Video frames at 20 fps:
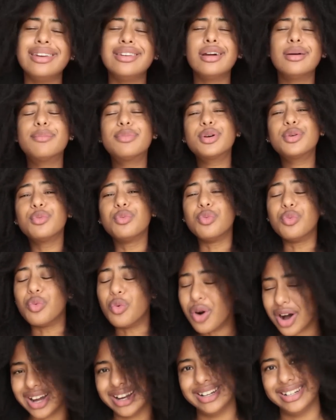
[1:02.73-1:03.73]
Number
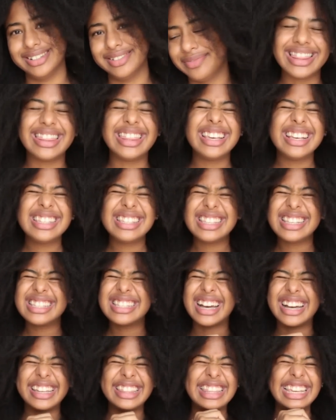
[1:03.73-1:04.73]
1, this is
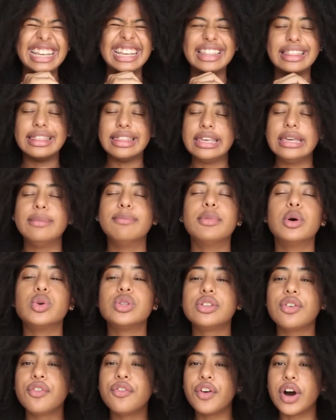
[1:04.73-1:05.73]
I think the
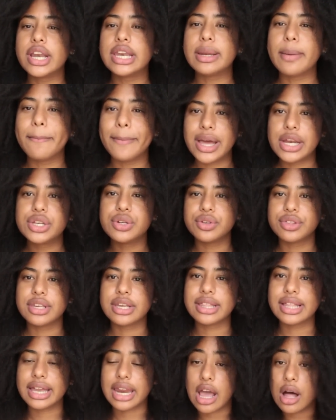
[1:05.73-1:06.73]
most fundamental
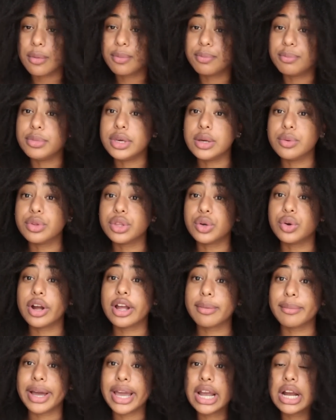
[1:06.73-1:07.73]
thing that helped me with
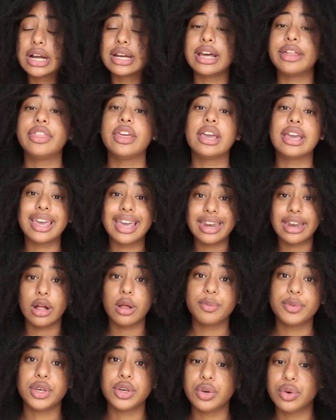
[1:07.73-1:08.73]
growing my hair, and I think can
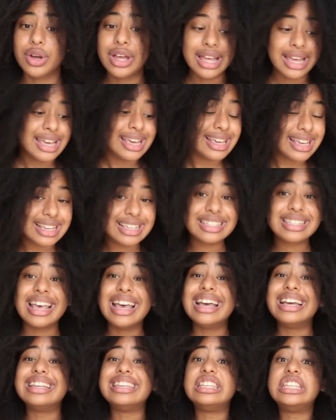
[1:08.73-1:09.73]
help you, is
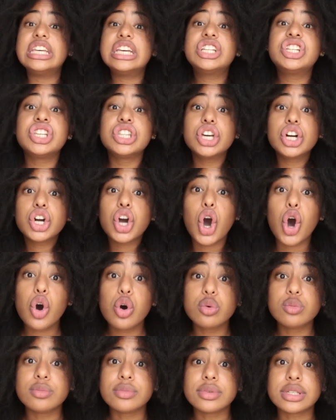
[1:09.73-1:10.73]
ditch the
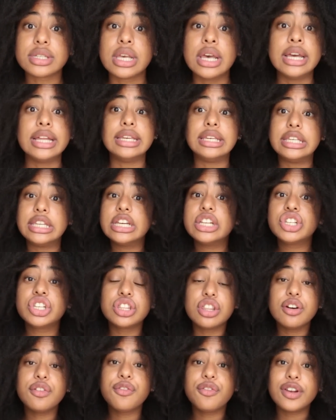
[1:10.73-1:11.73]
combs. Ditch
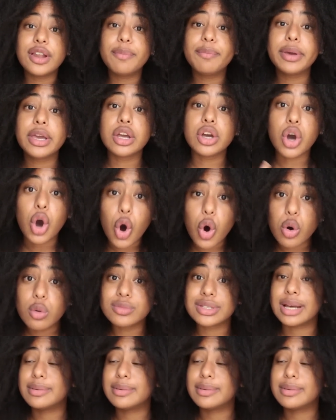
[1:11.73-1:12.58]
the flipping combs.